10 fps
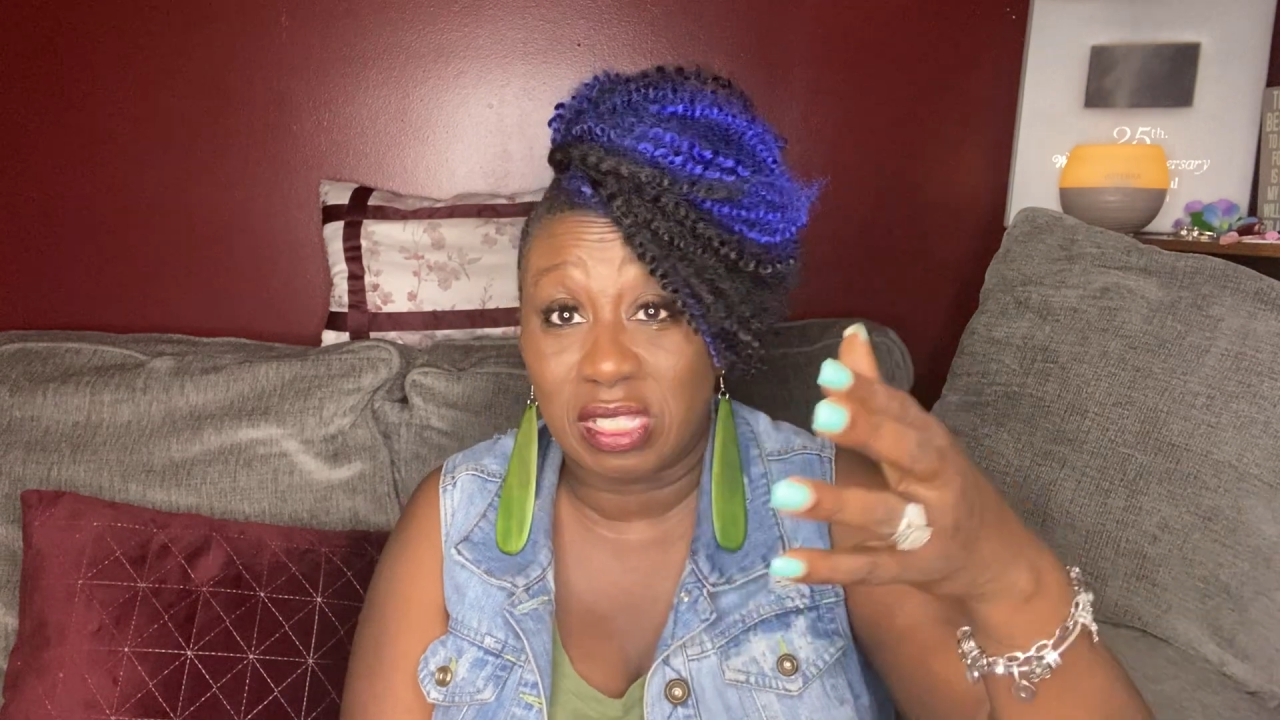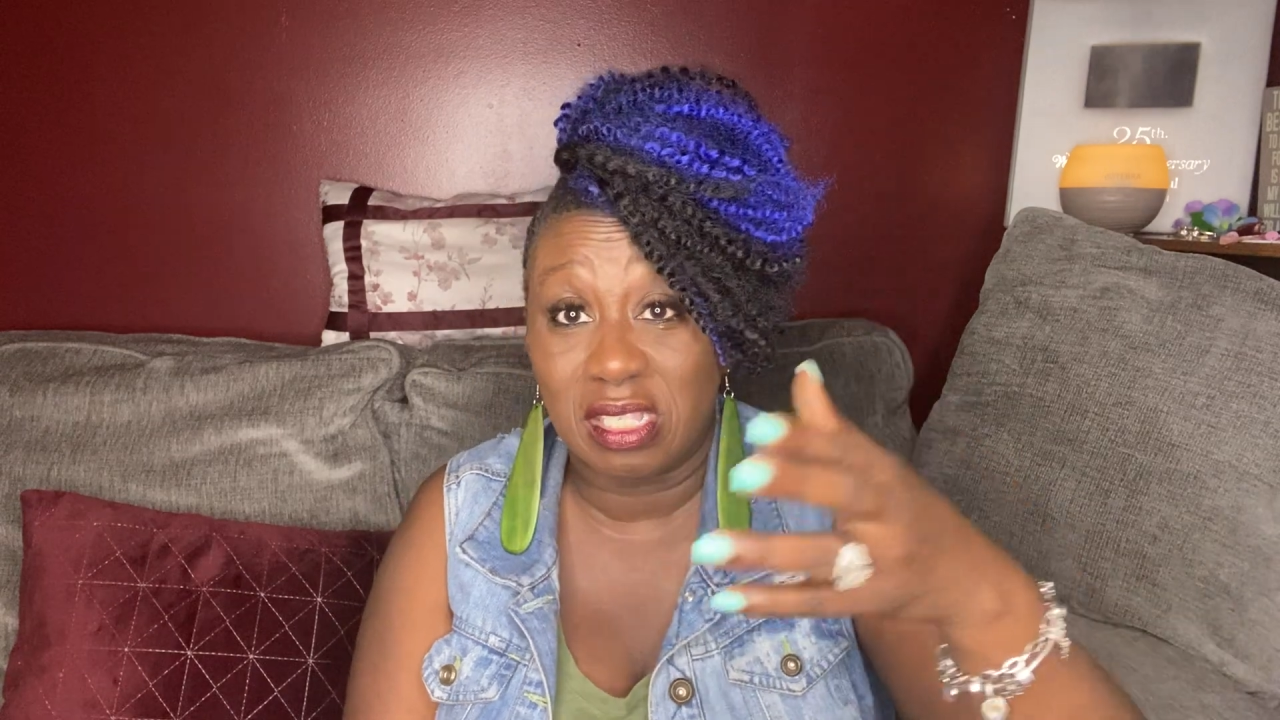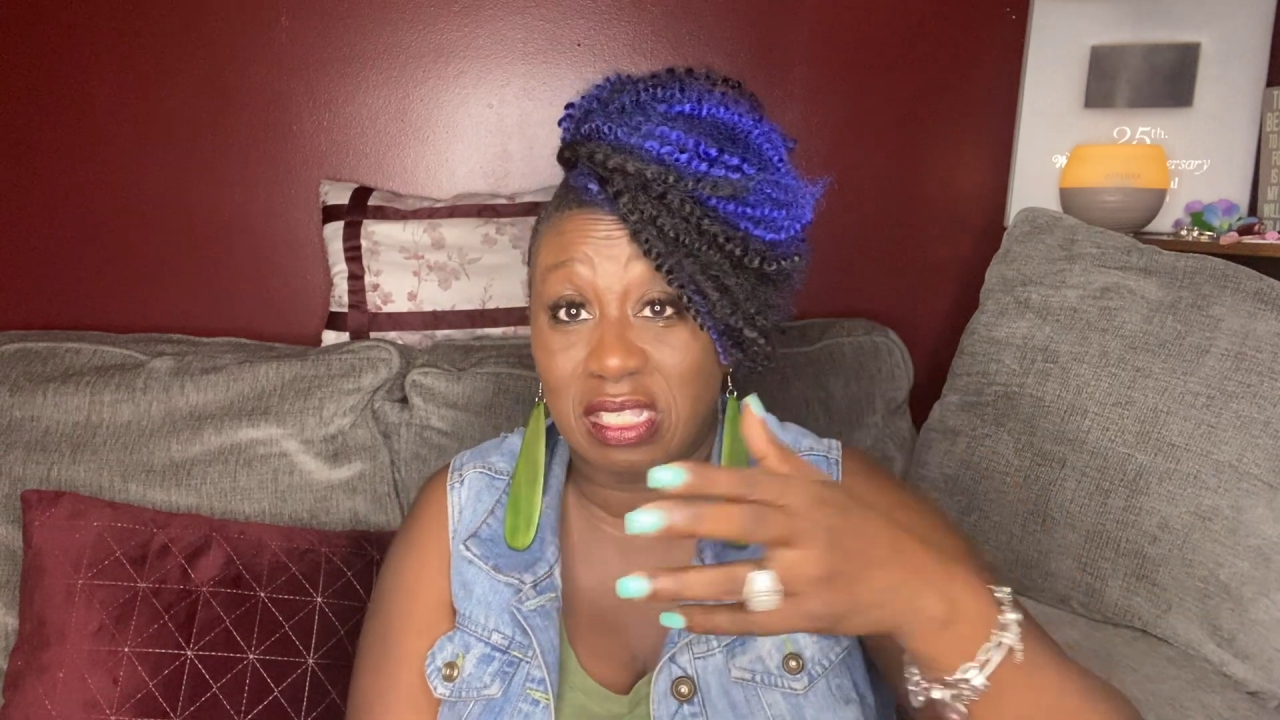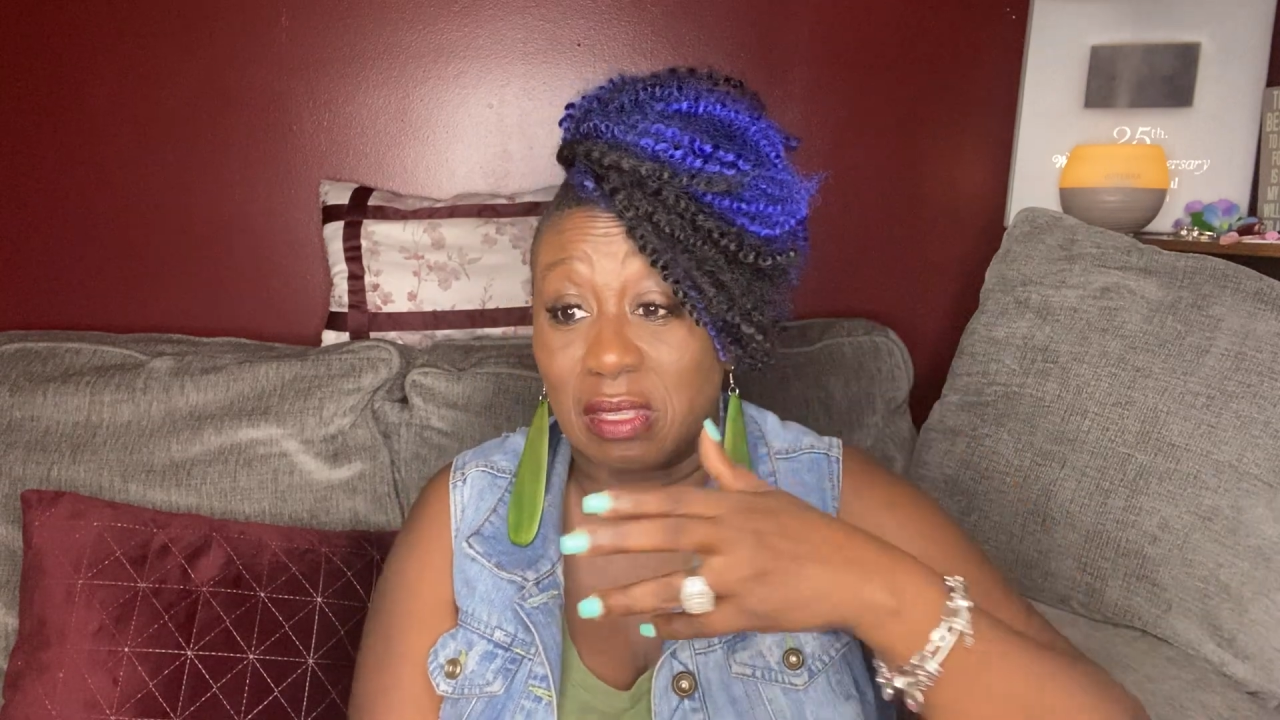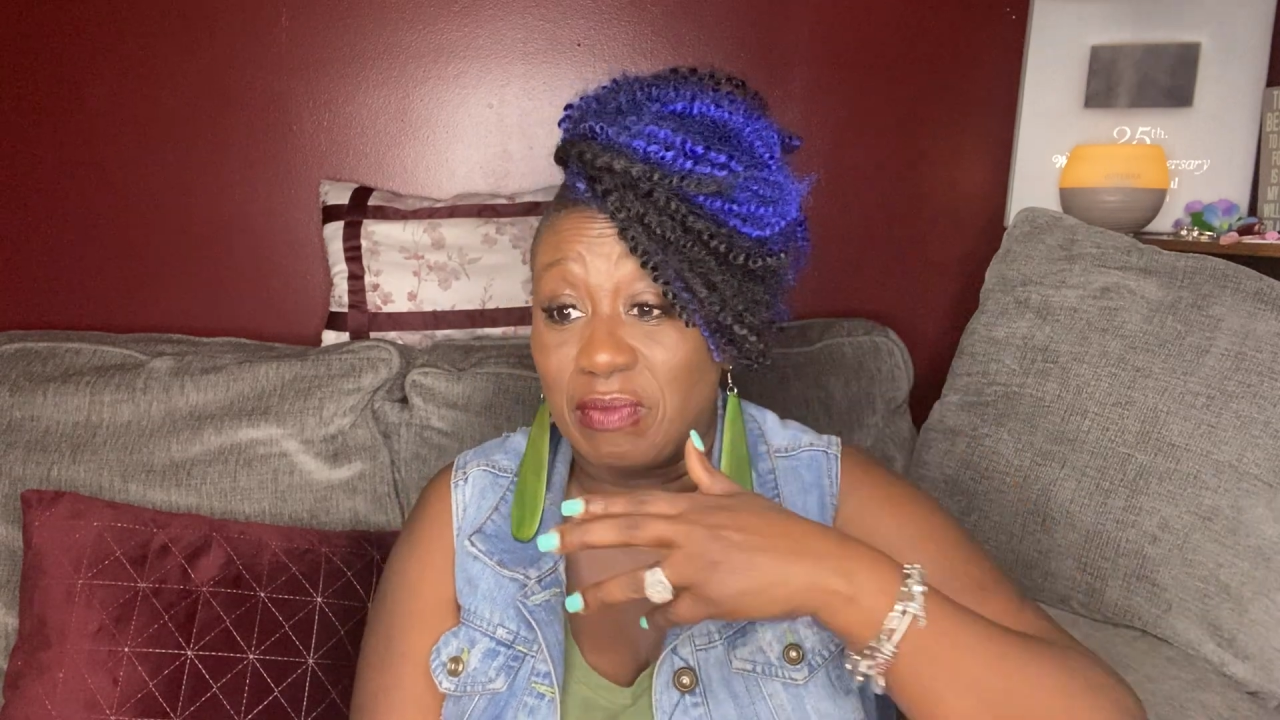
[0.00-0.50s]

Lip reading: system,